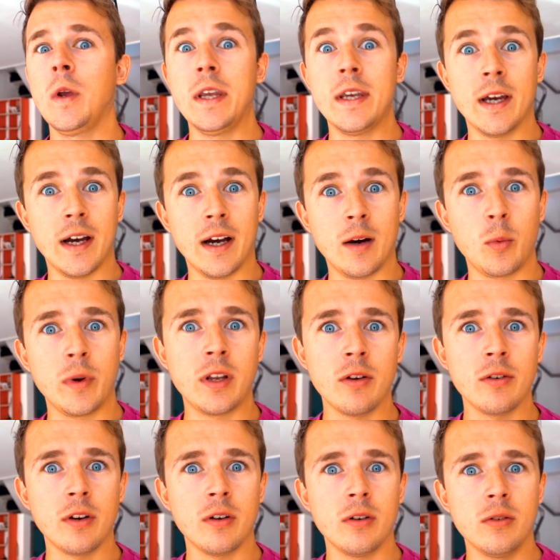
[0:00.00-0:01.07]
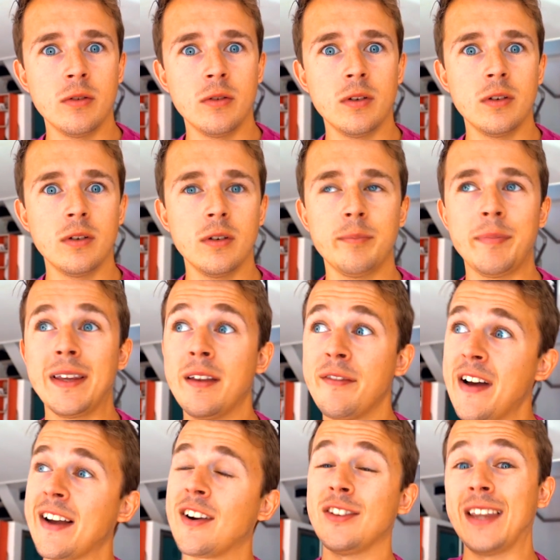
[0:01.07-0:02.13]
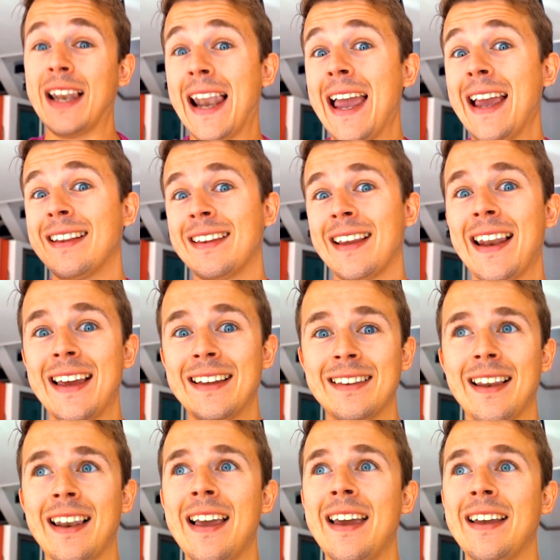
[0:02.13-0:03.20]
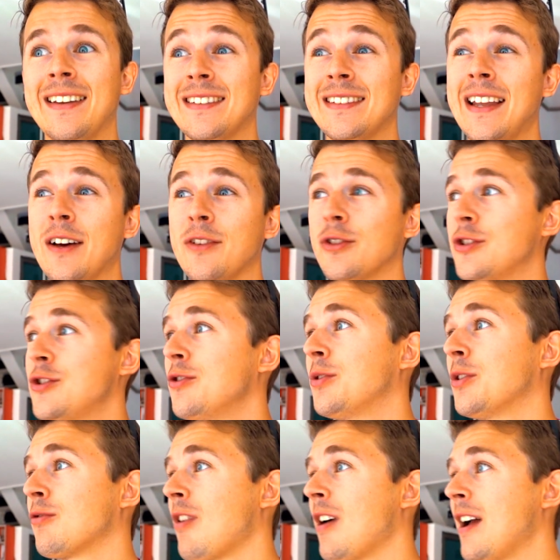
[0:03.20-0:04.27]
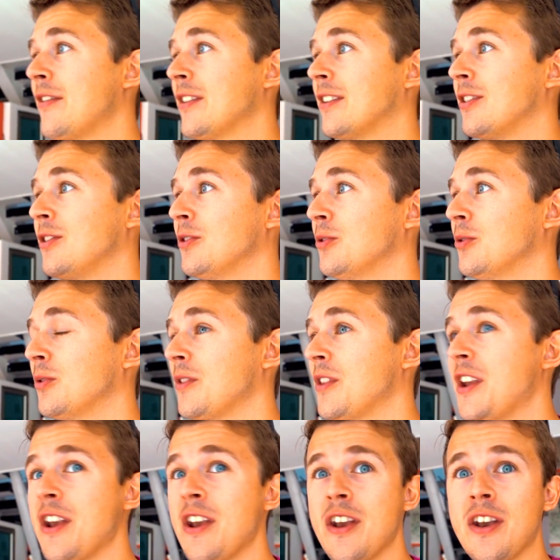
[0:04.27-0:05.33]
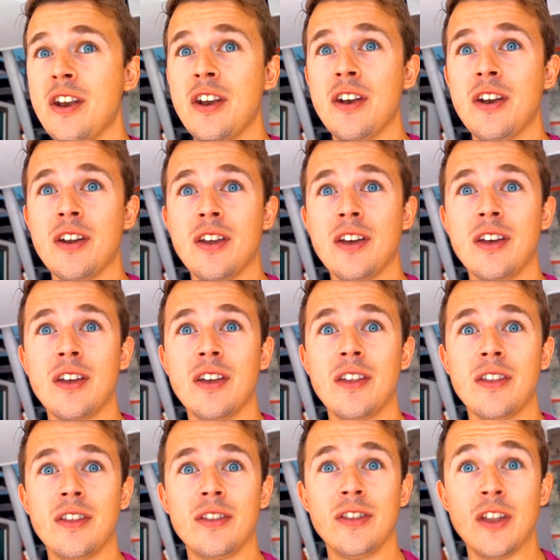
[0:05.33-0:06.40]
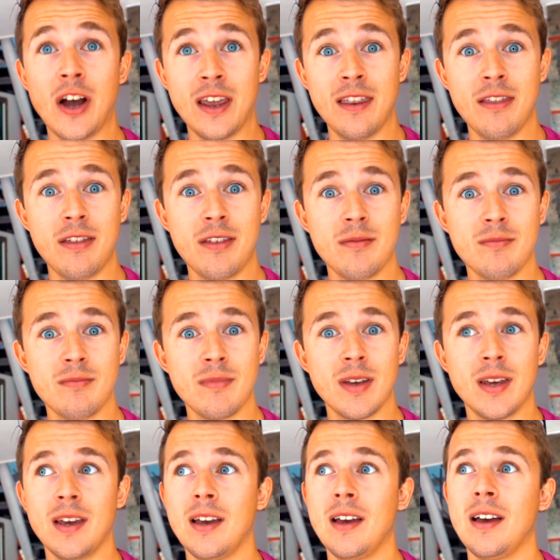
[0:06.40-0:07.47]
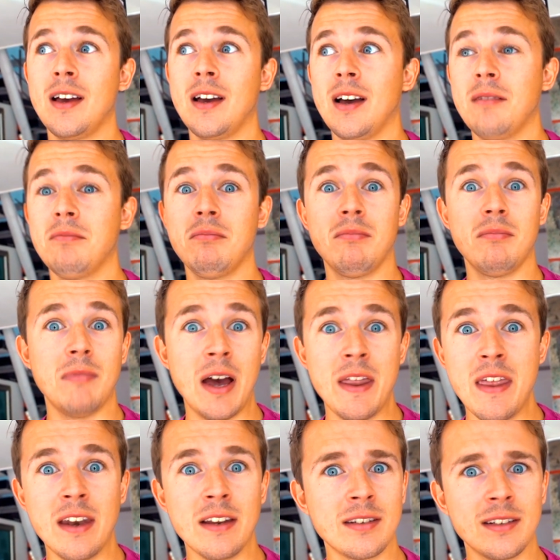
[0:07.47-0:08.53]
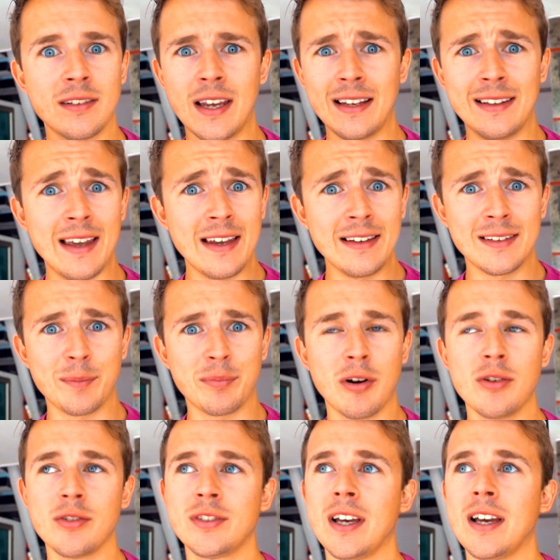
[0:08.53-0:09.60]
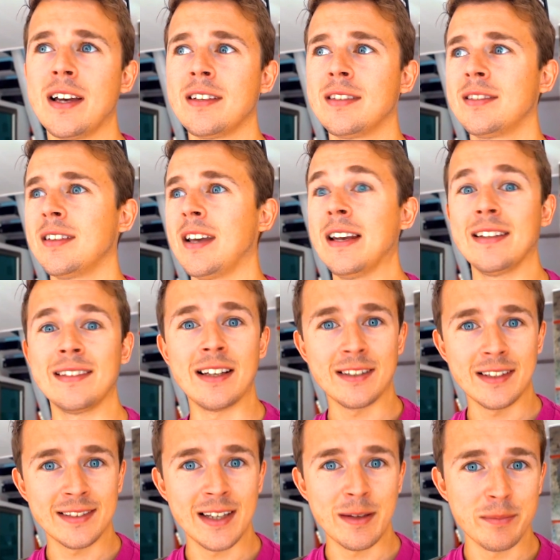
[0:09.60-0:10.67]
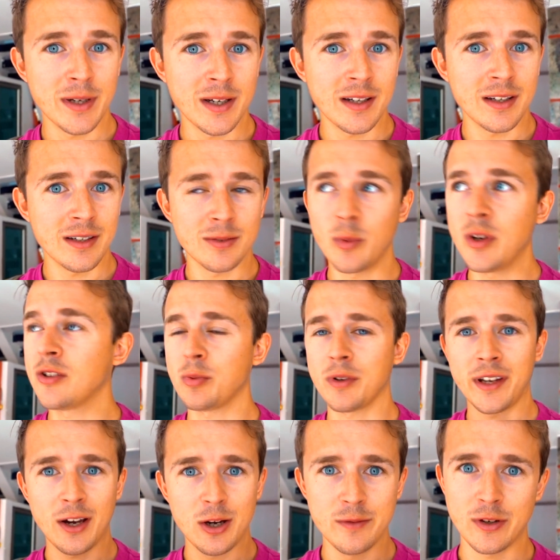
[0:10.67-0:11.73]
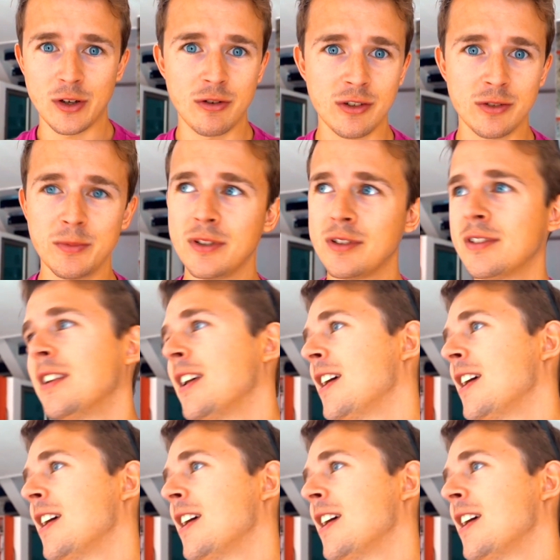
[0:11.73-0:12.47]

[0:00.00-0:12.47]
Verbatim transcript: Yeah, we don't know think the van got delayed, delayed, delayed. It's now not due to arrive until the 9th. 9th. And then it's going to take days to process, and it's now December. We just want to get home for Christmas.